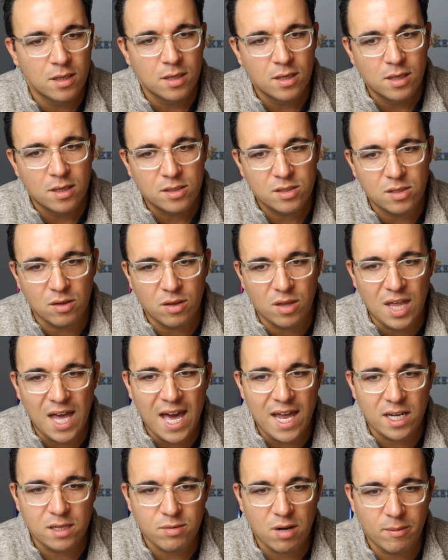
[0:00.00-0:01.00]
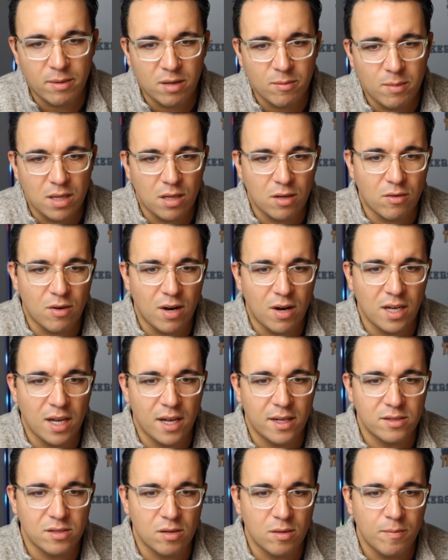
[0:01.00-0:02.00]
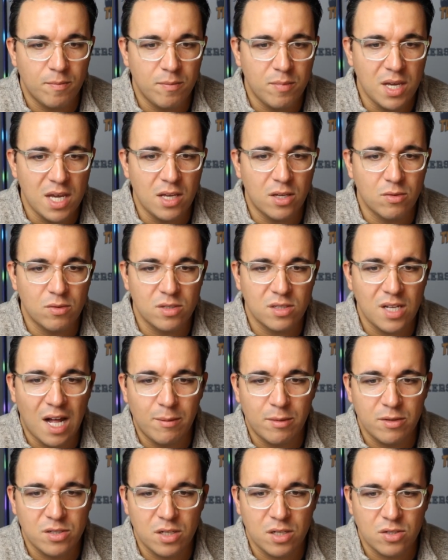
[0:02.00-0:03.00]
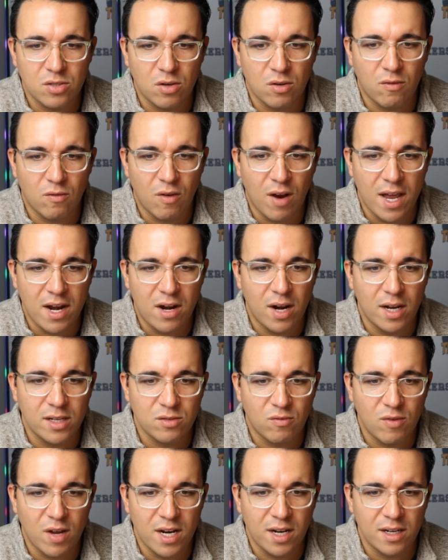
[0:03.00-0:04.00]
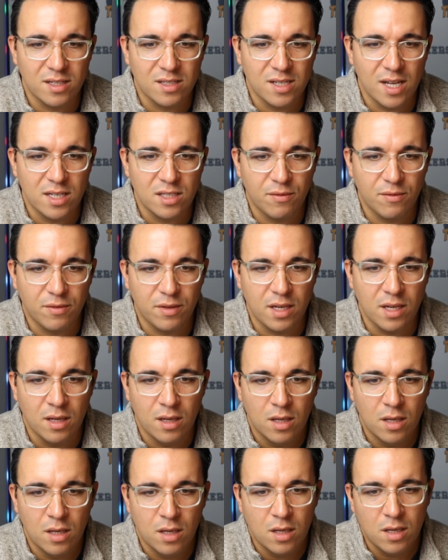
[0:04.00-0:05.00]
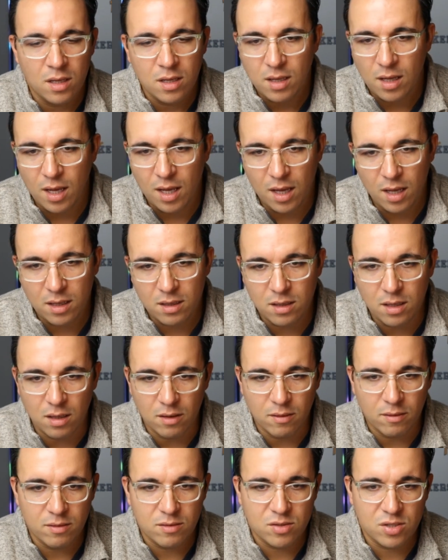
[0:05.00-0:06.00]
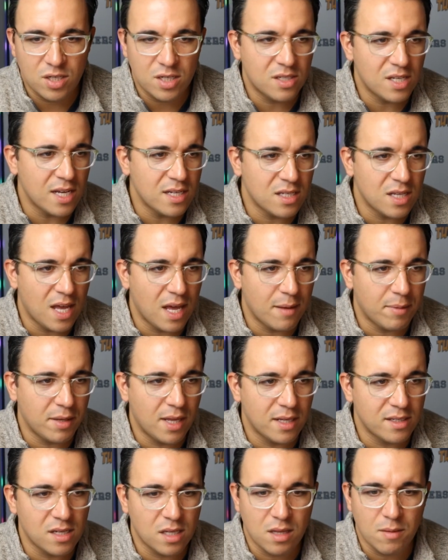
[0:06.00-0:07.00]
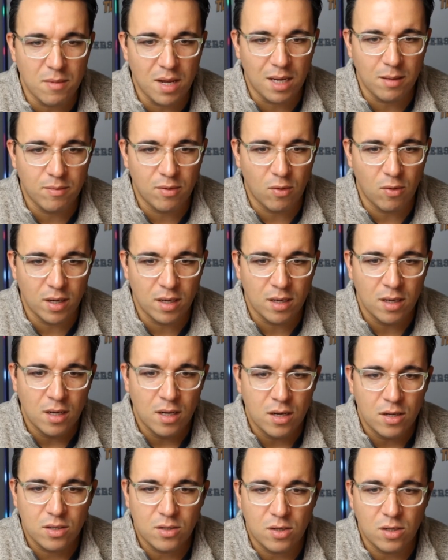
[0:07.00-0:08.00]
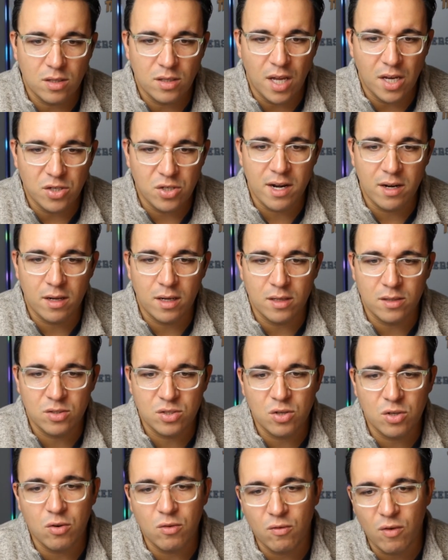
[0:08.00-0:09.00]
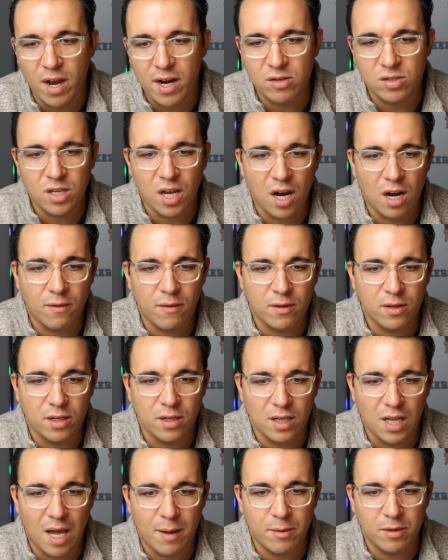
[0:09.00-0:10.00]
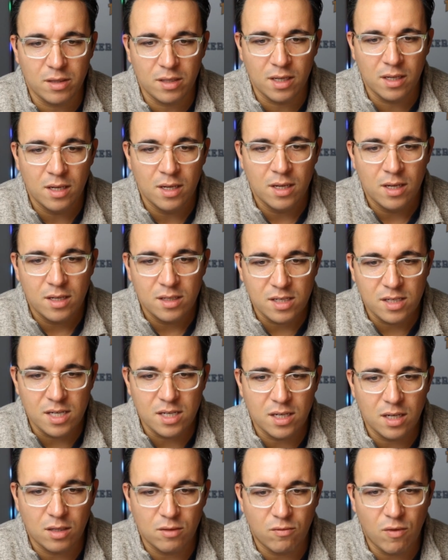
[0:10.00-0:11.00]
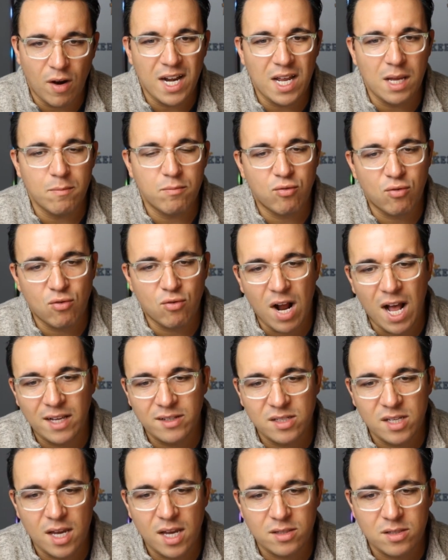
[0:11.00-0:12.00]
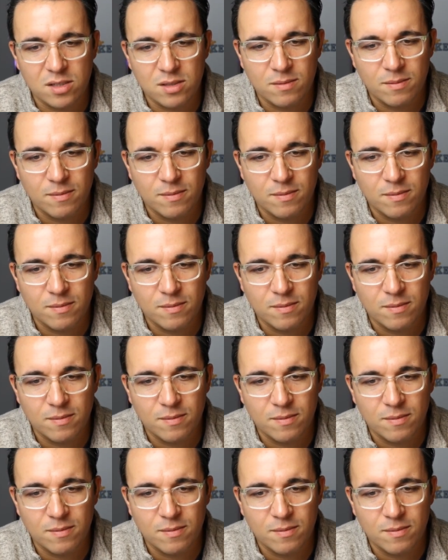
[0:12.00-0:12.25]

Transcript: So that is probably going to be the correct answer. B, to establish that certain writer has read extensively. Uh, you know, she says that, but that's not the main point. To call attention to a uh, certain writers careful and elaborately detailed writing process.